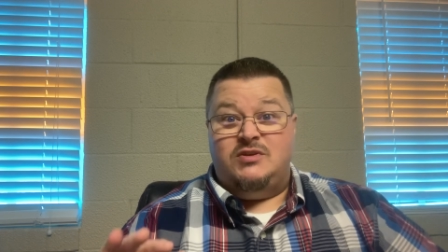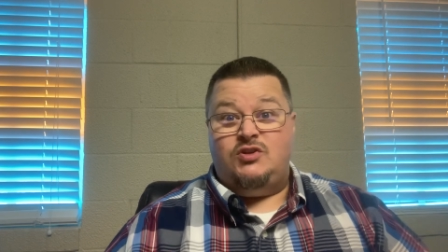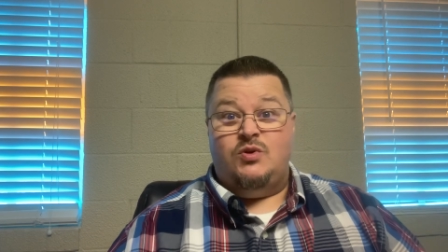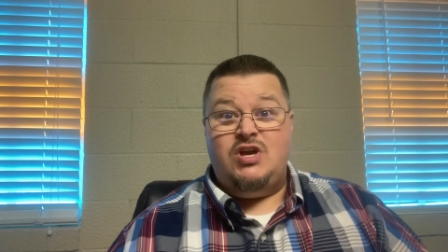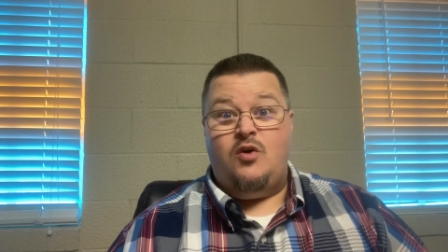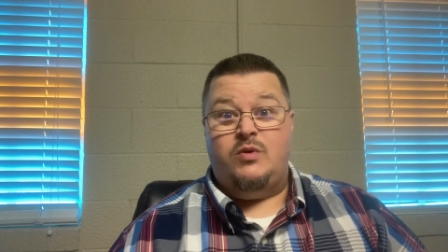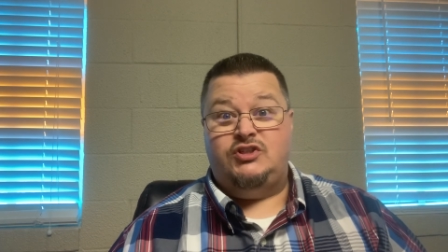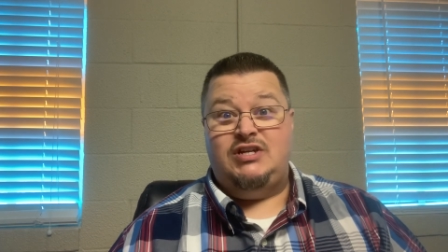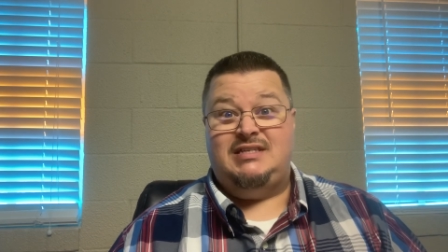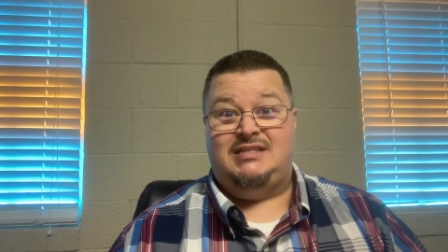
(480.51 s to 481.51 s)
into a yoke with
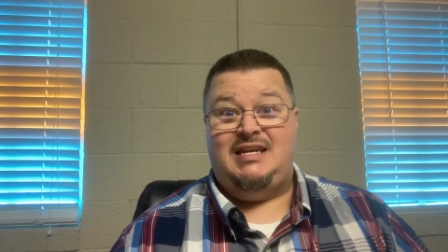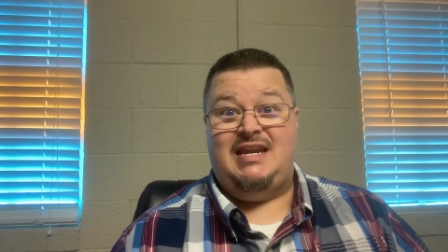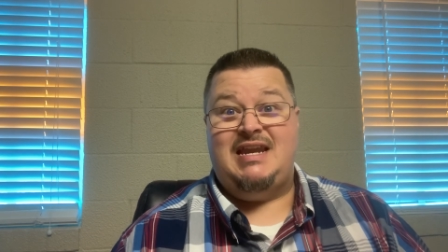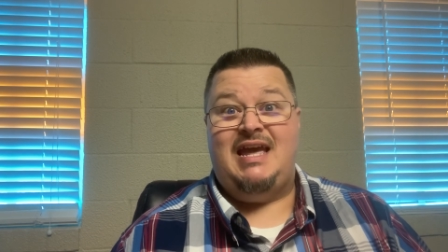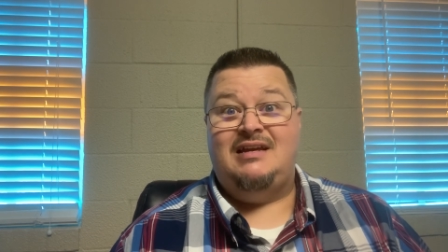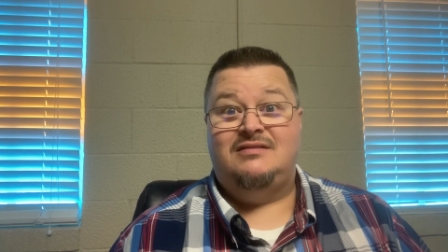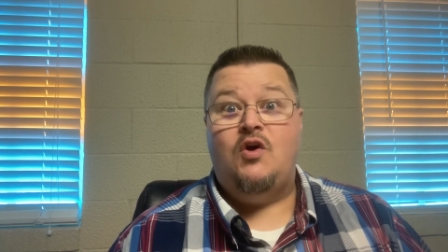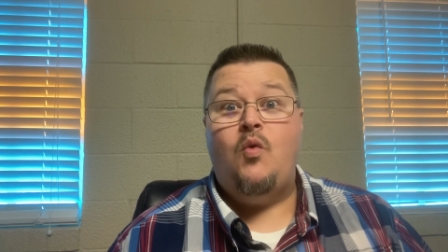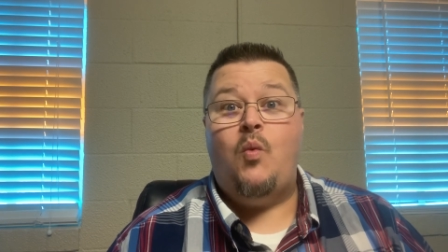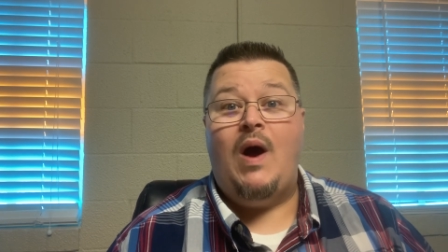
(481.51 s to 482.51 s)
Jesus any day.
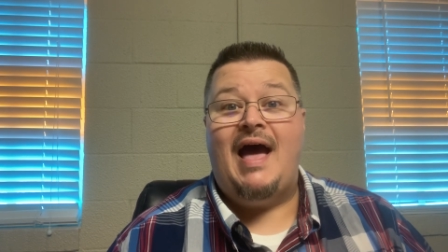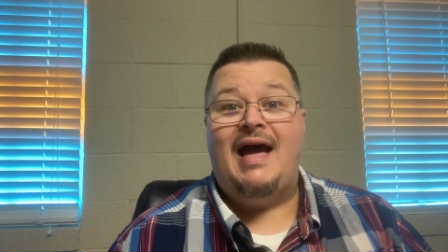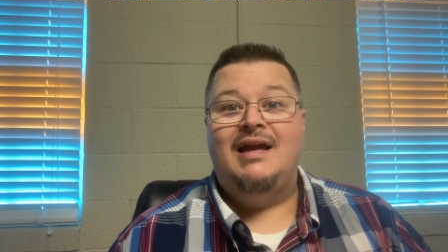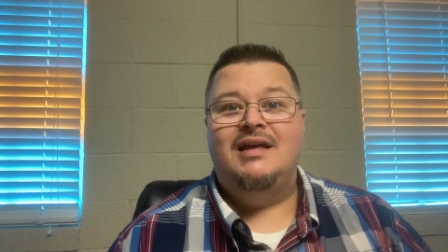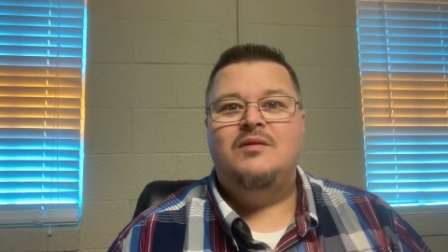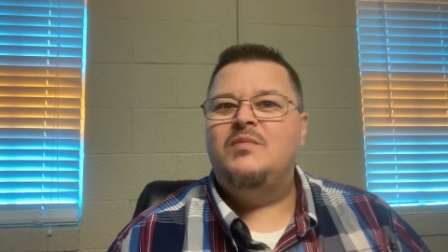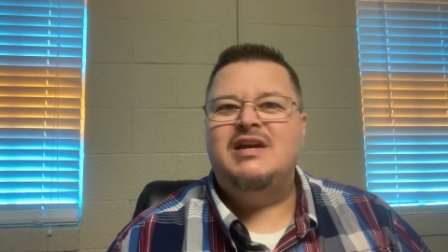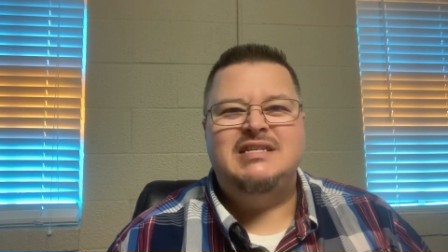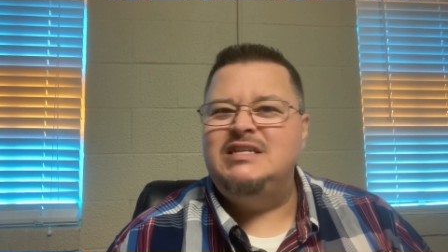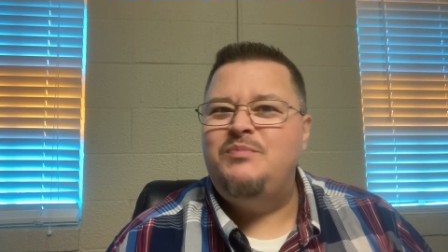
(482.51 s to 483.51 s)
Why?
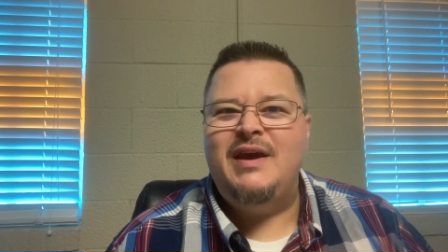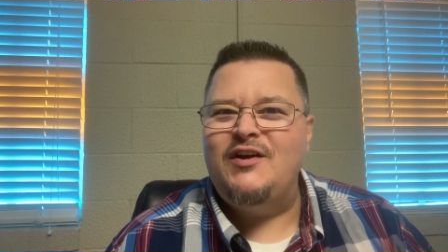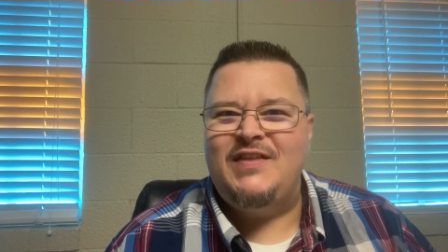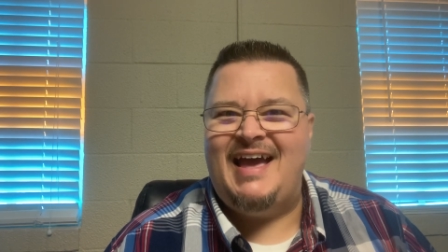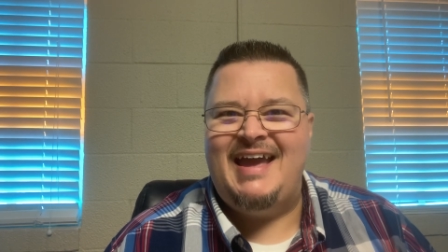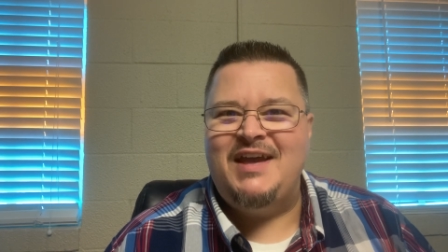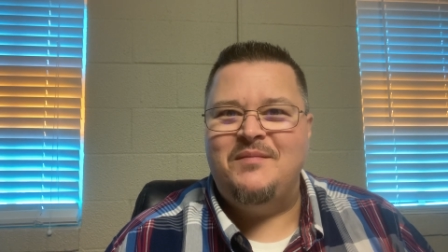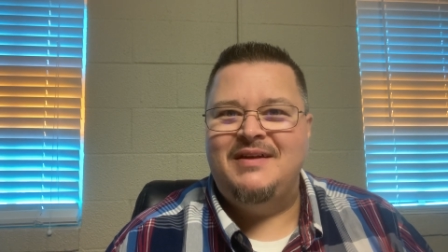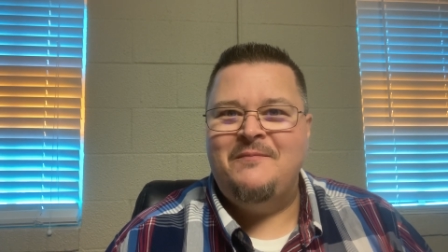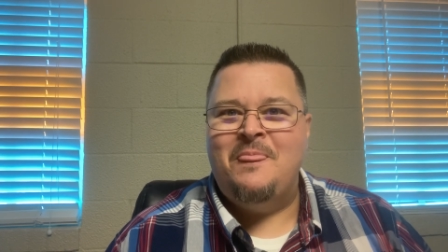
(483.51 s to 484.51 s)
Because he's bigger than I
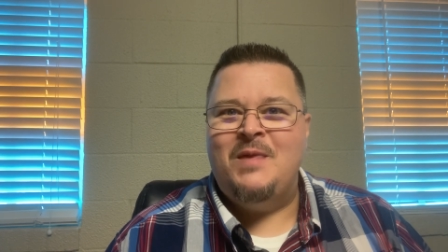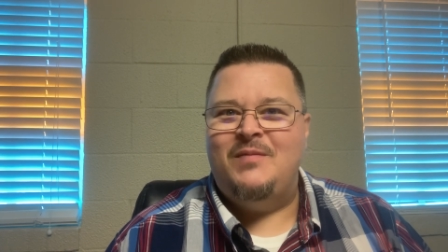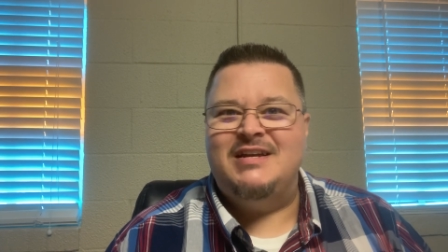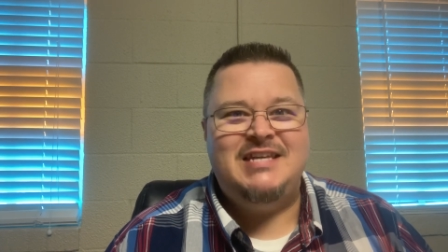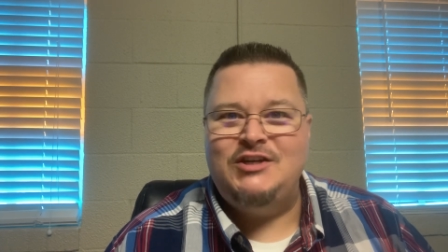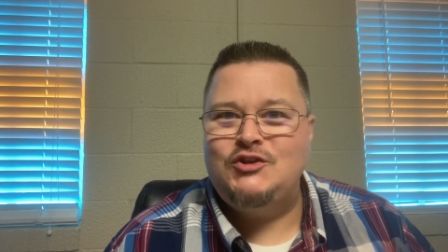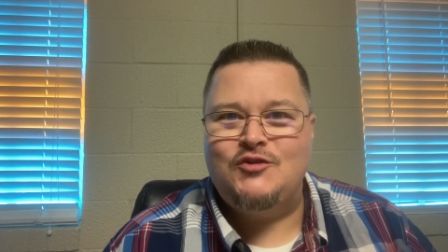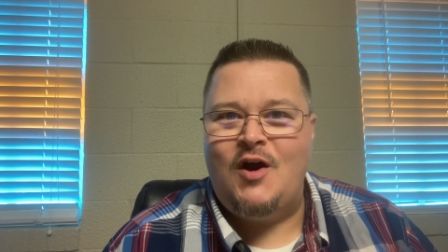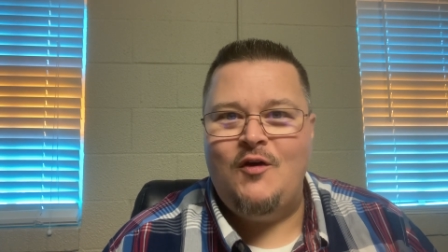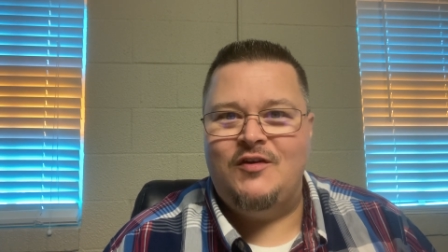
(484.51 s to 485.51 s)
am, because he's
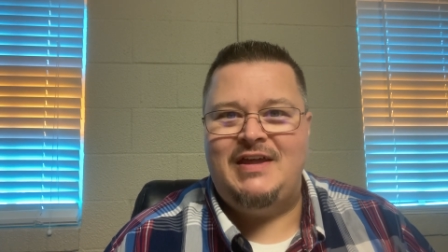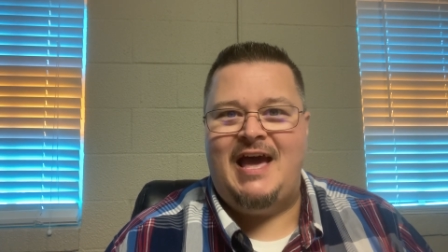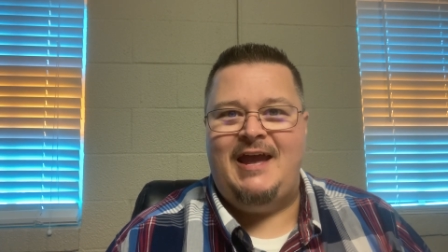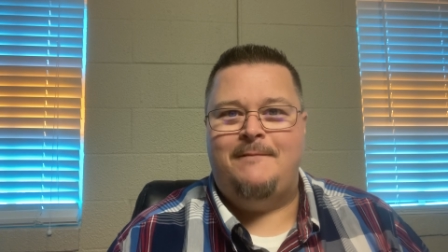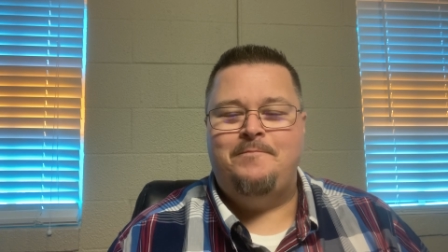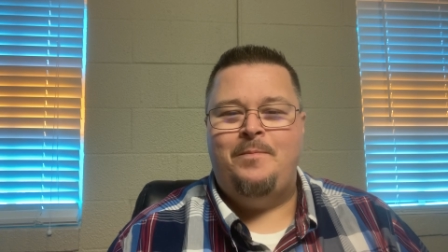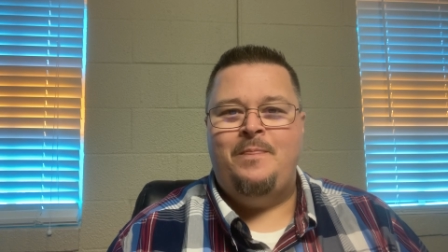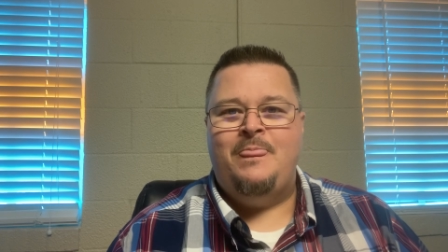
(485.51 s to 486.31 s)
stronger than I am.